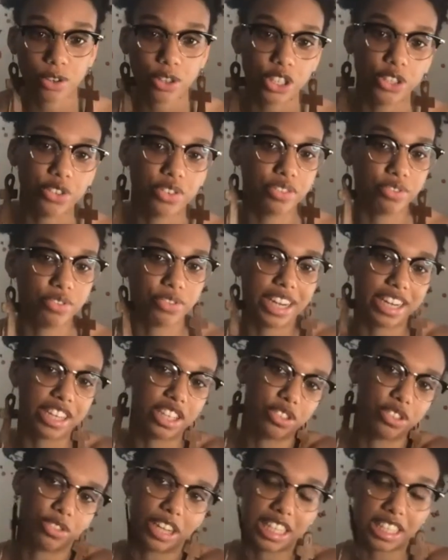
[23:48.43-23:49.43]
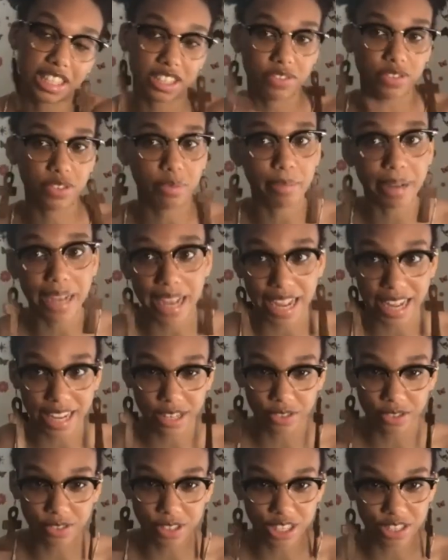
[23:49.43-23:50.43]
you infect the rest of the band,
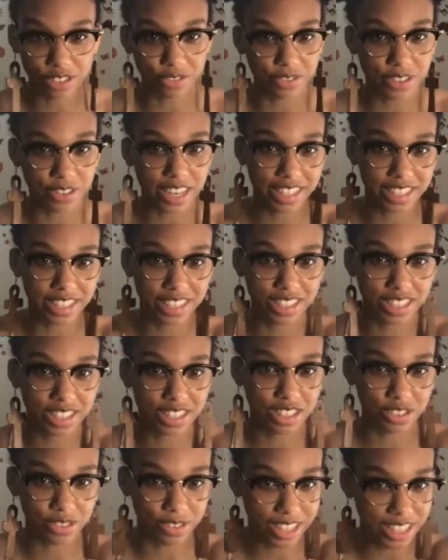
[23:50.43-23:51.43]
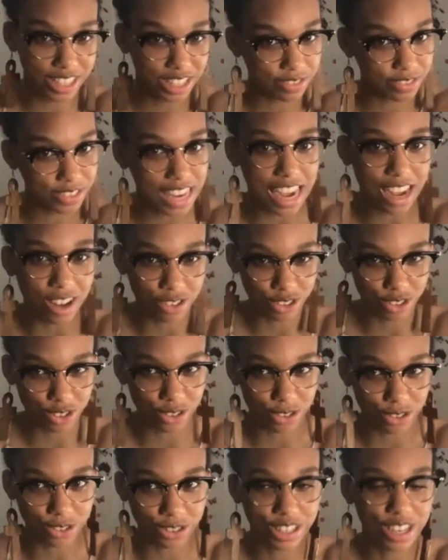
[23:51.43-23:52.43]
which infects the rest of the
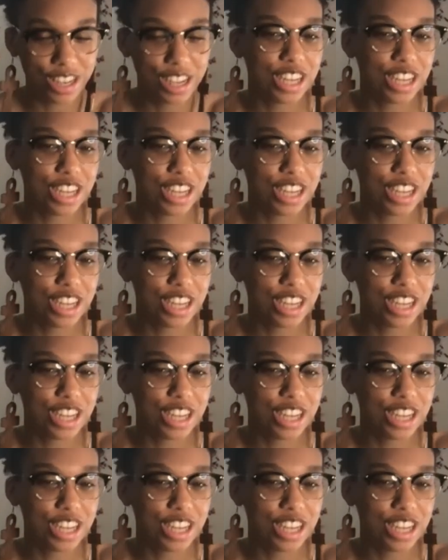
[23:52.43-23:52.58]
household,